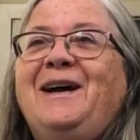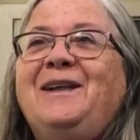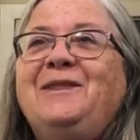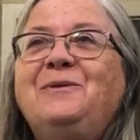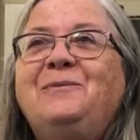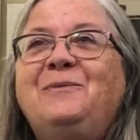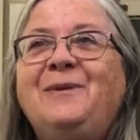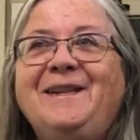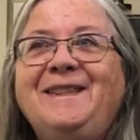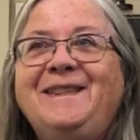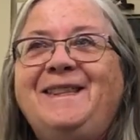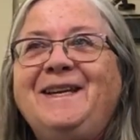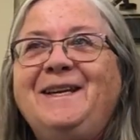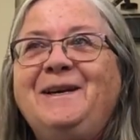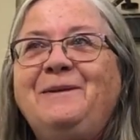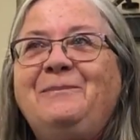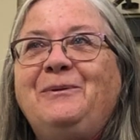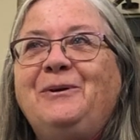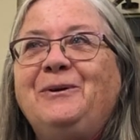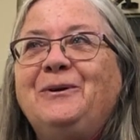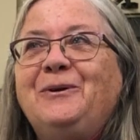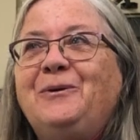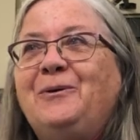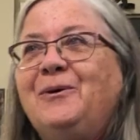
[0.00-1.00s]
The one thing
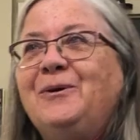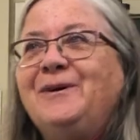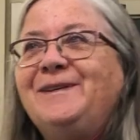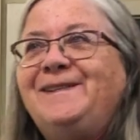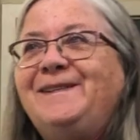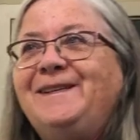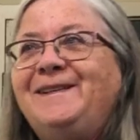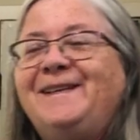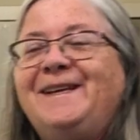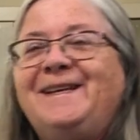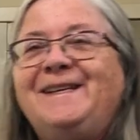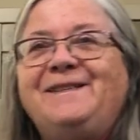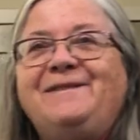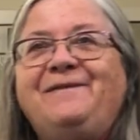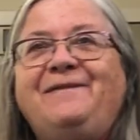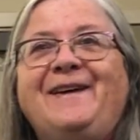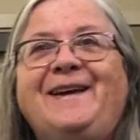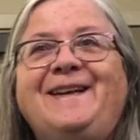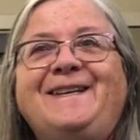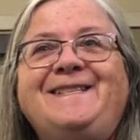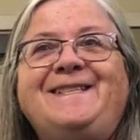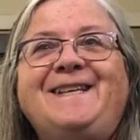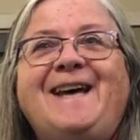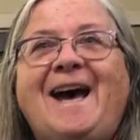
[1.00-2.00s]
about a corset that is
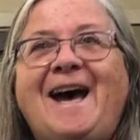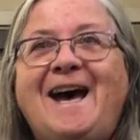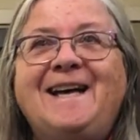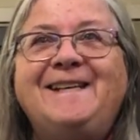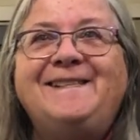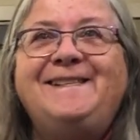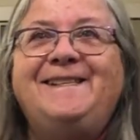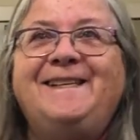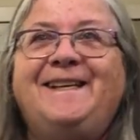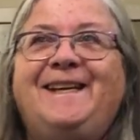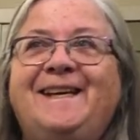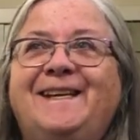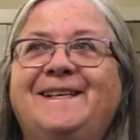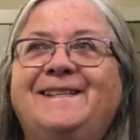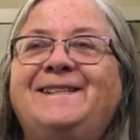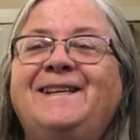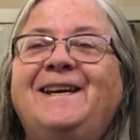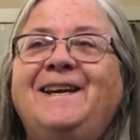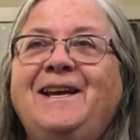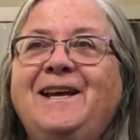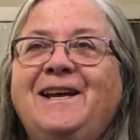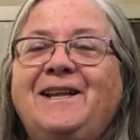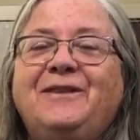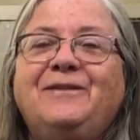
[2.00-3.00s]
fantastic is
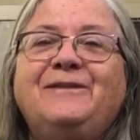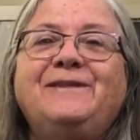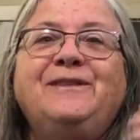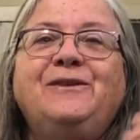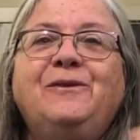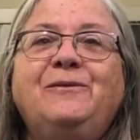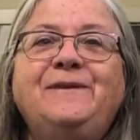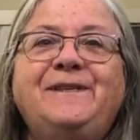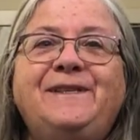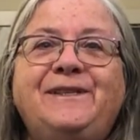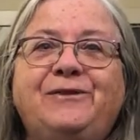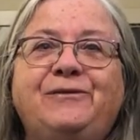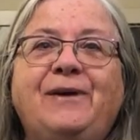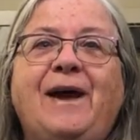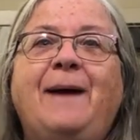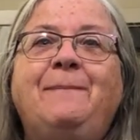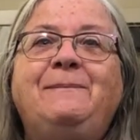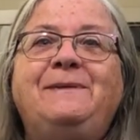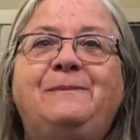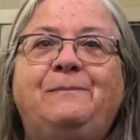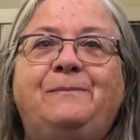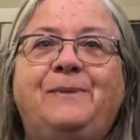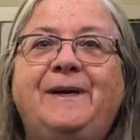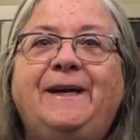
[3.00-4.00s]
there's no
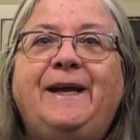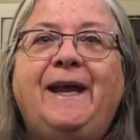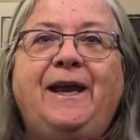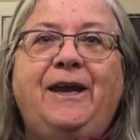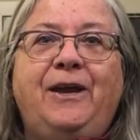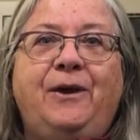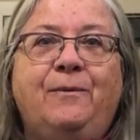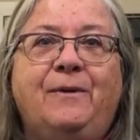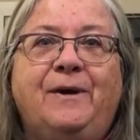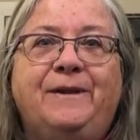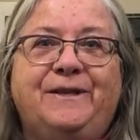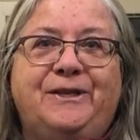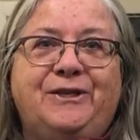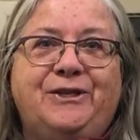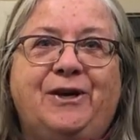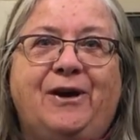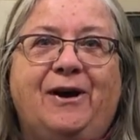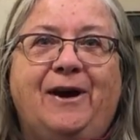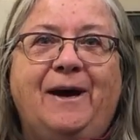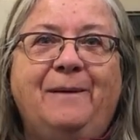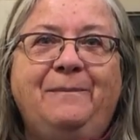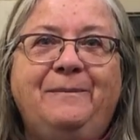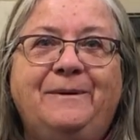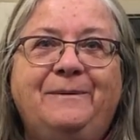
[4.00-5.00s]
straps bugging you on the
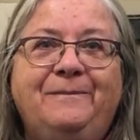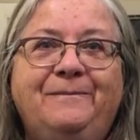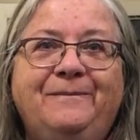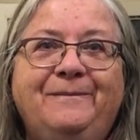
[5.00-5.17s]
top,